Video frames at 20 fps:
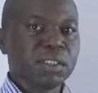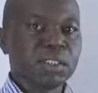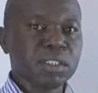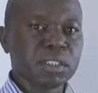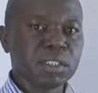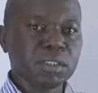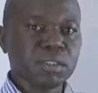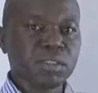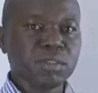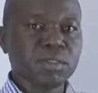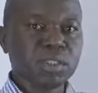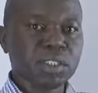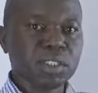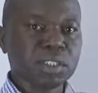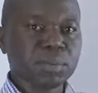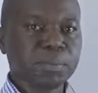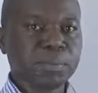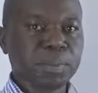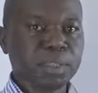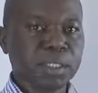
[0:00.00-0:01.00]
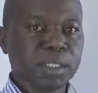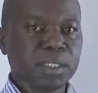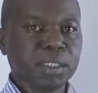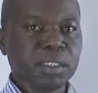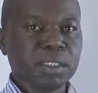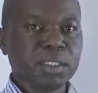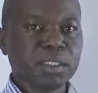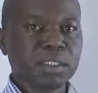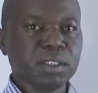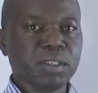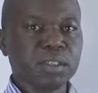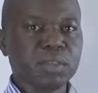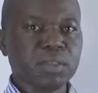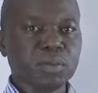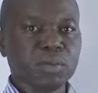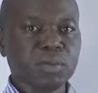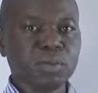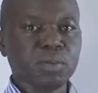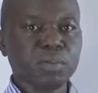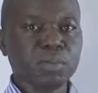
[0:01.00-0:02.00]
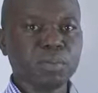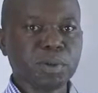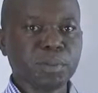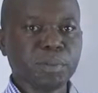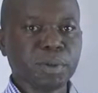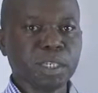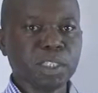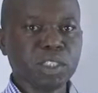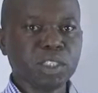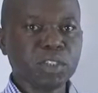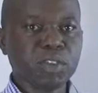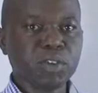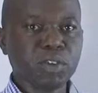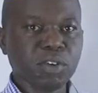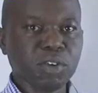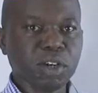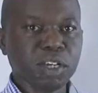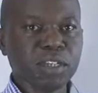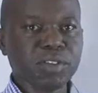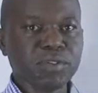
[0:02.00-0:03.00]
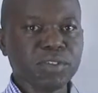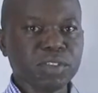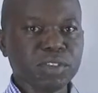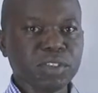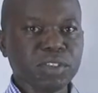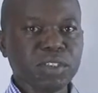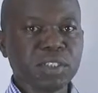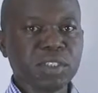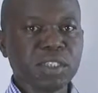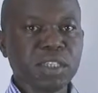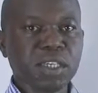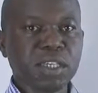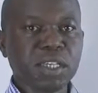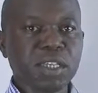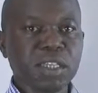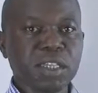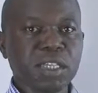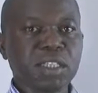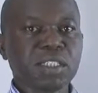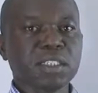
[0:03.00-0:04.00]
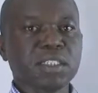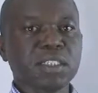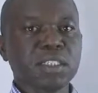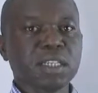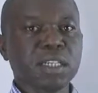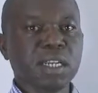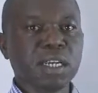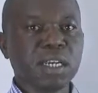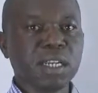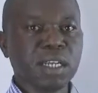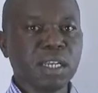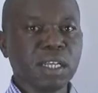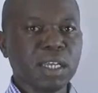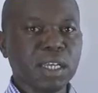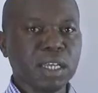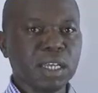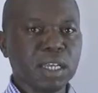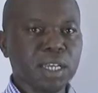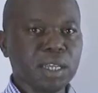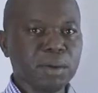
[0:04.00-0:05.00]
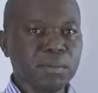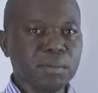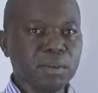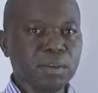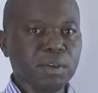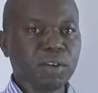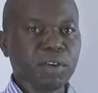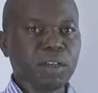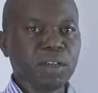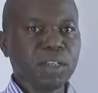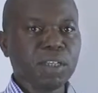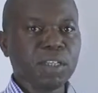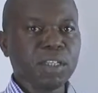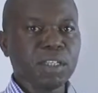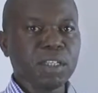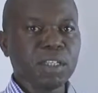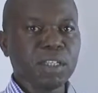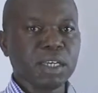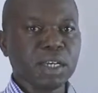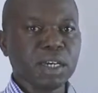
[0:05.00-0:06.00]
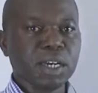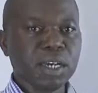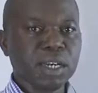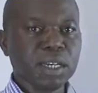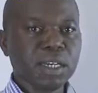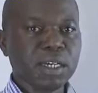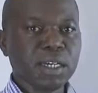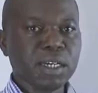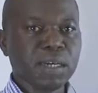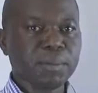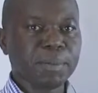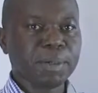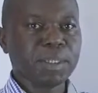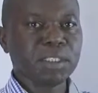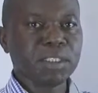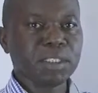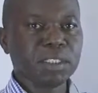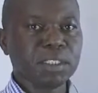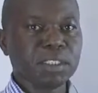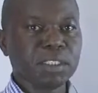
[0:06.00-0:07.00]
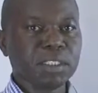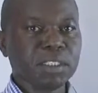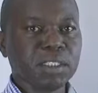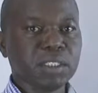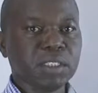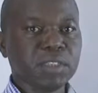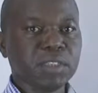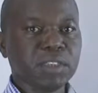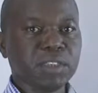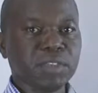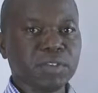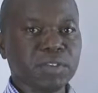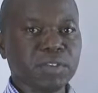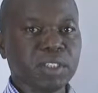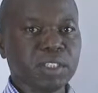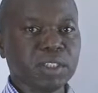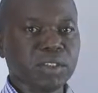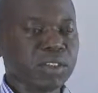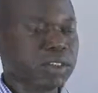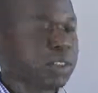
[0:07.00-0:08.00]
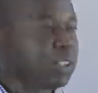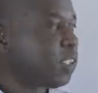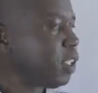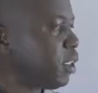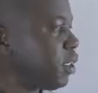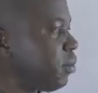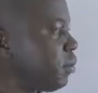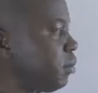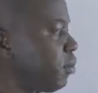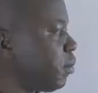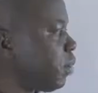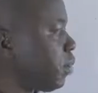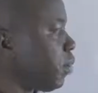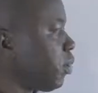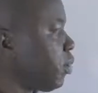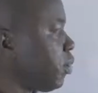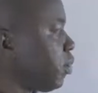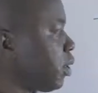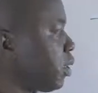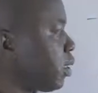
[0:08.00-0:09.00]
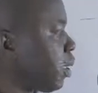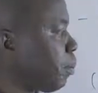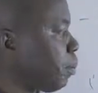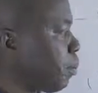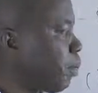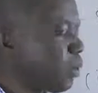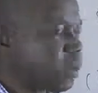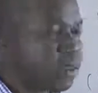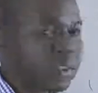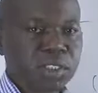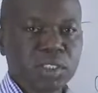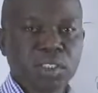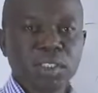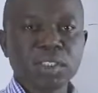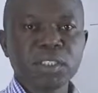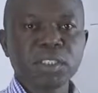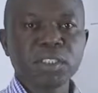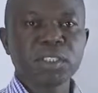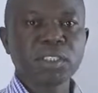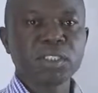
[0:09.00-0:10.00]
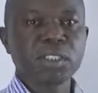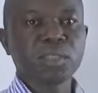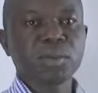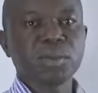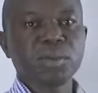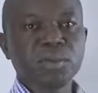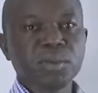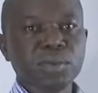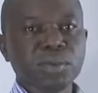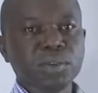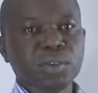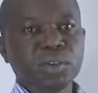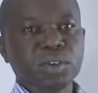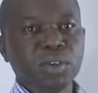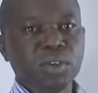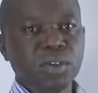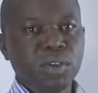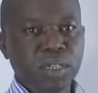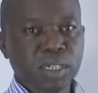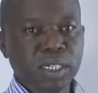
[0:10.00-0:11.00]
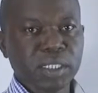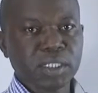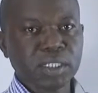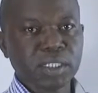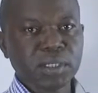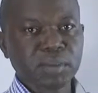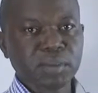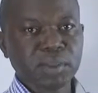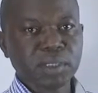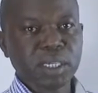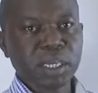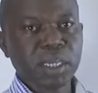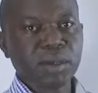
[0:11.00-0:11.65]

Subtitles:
It reduces prey to population or levels that can enable the carrying capacity of the ecosystem to support the two organisms.